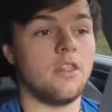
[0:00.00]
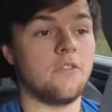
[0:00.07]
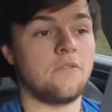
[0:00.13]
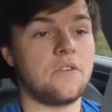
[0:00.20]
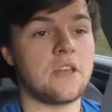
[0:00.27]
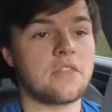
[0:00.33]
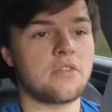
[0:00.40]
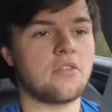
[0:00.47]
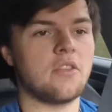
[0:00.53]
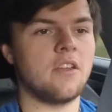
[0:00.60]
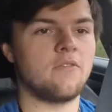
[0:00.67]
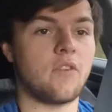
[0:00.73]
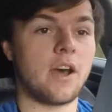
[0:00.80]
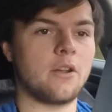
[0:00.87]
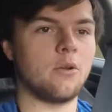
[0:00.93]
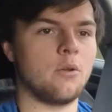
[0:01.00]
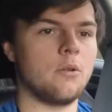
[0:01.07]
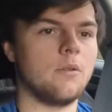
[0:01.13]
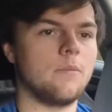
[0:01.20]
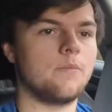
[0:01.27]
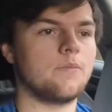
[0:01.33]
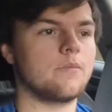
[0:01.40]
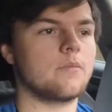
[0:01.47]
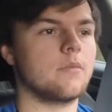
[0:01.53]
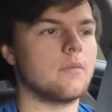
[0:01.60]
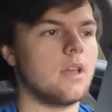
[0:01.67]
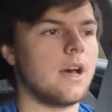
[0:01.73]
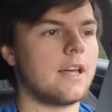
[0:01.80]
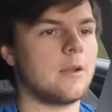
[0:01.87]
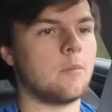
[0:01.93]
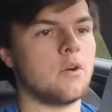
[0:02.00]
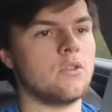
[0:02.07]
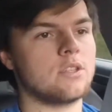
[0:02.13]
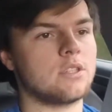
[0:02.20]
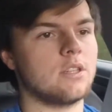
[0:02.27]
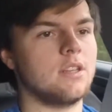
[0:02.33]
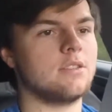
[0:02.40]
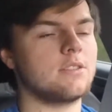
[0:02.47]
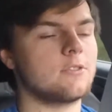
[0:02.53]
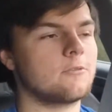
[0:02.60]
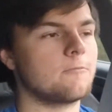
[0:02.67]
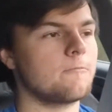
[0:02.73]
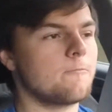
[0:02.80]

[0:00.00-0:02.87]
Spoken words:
The 5th and final item on this list,